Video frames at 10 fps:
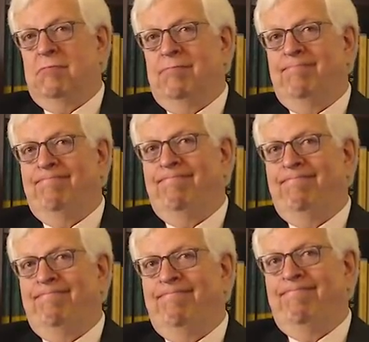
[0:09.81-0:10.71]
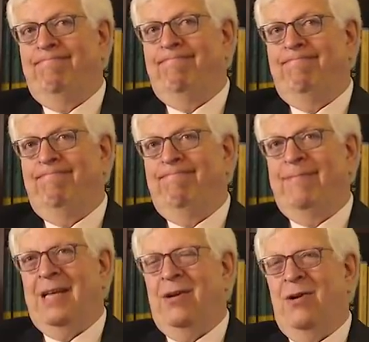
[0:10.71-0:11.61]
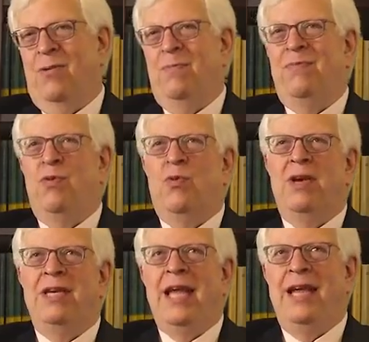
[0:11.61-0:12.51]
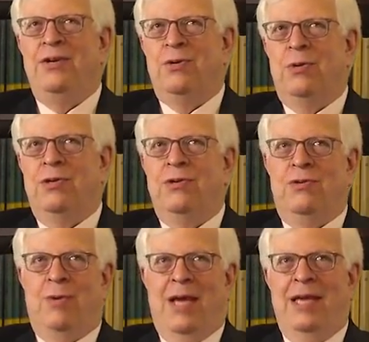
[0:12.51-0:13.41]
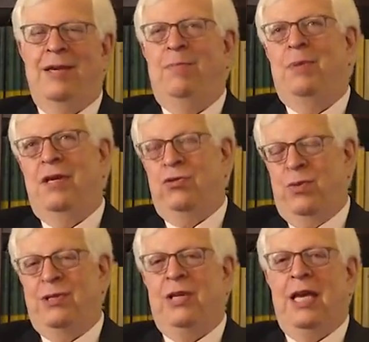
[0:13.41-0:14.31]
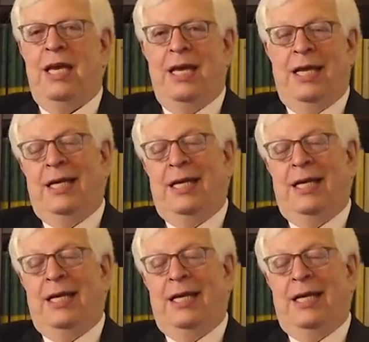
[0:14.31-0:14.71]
I don't know if the word dangerous is right, but it's risky